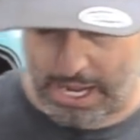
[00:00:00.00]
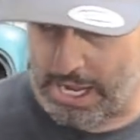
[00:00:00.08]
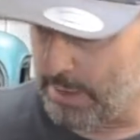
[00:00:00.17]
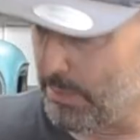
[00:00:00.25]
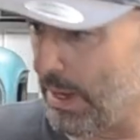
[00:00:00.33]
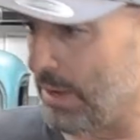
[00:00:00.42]

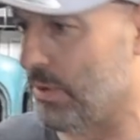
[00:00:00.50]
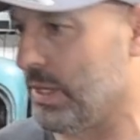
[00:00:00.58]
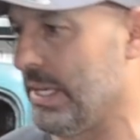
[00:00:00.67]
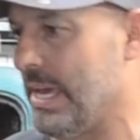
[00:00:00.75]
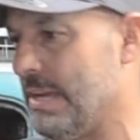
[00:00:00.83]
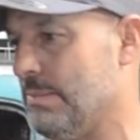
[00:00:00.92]
I
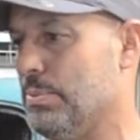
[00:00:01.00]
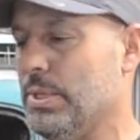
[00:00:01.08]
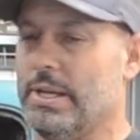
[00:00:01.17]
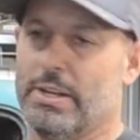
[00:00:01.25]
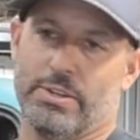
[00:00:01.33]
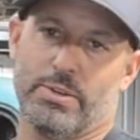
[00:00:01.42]
really hadn't
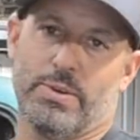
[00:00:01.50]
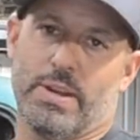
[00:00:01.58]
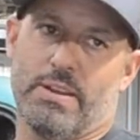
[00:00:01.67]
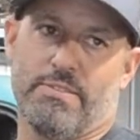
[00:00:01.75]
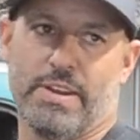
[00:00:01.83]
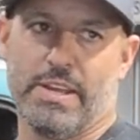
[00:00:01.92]
planned on doing
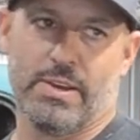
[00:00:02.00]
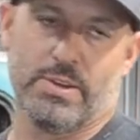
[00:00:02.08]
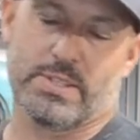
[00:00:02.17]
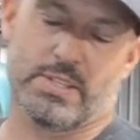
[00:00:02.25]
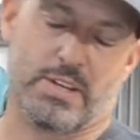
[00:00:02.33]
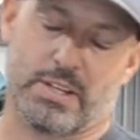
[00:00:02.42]
any
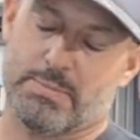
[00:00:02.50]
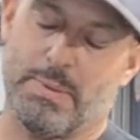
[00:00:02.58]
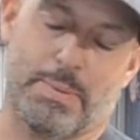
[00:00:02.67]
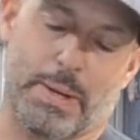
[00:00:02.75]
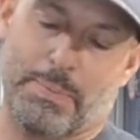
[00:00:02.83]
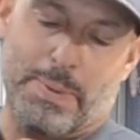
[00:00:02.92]
videos. I talked to my
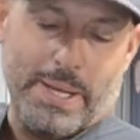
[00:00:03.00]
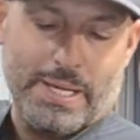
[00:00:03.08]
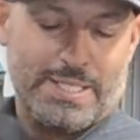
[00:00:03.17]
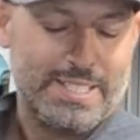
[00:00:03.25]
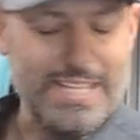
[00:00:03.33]
buddy Pete. I said,